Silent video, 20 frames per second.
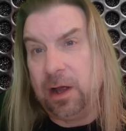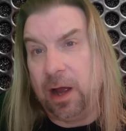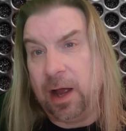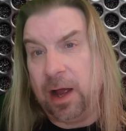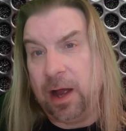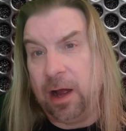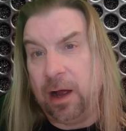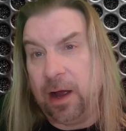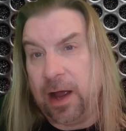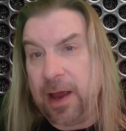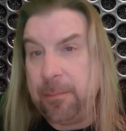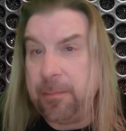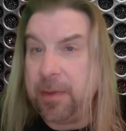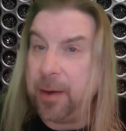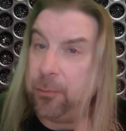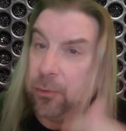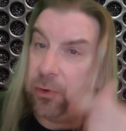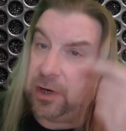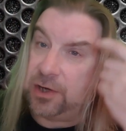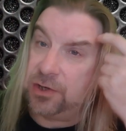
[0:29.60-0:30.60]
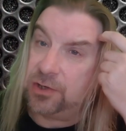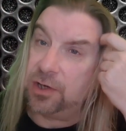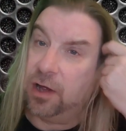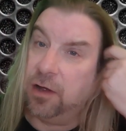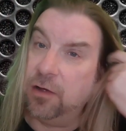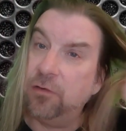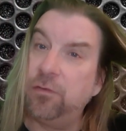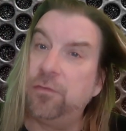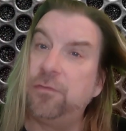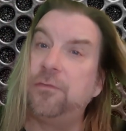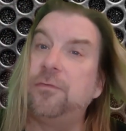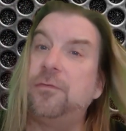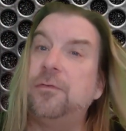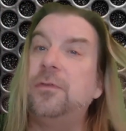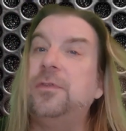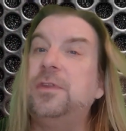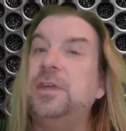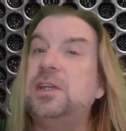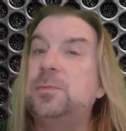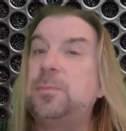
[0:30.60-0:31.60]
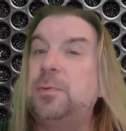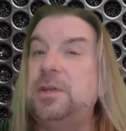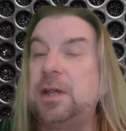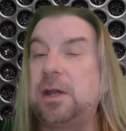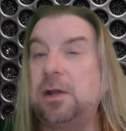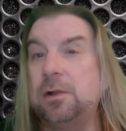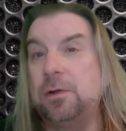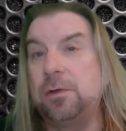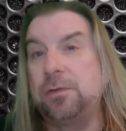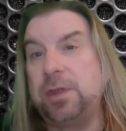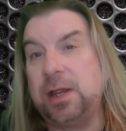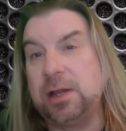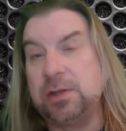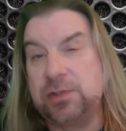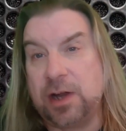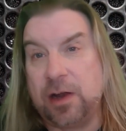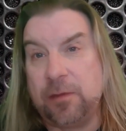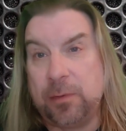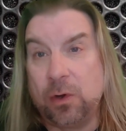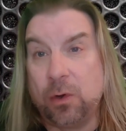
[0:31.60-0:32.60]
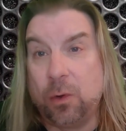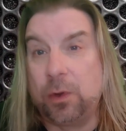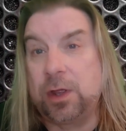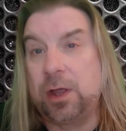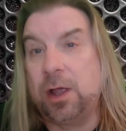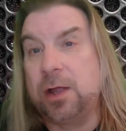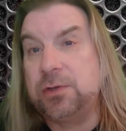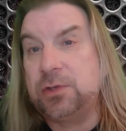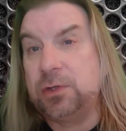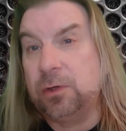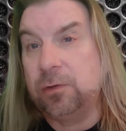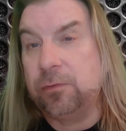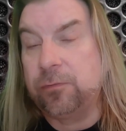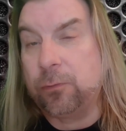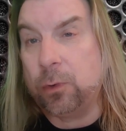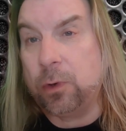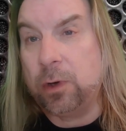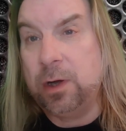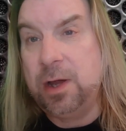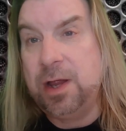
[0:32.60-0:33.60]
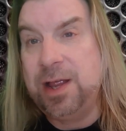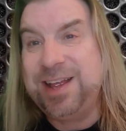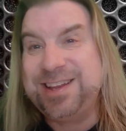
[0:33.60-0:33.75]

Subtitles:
and memories of these particular things that I've been holding on to for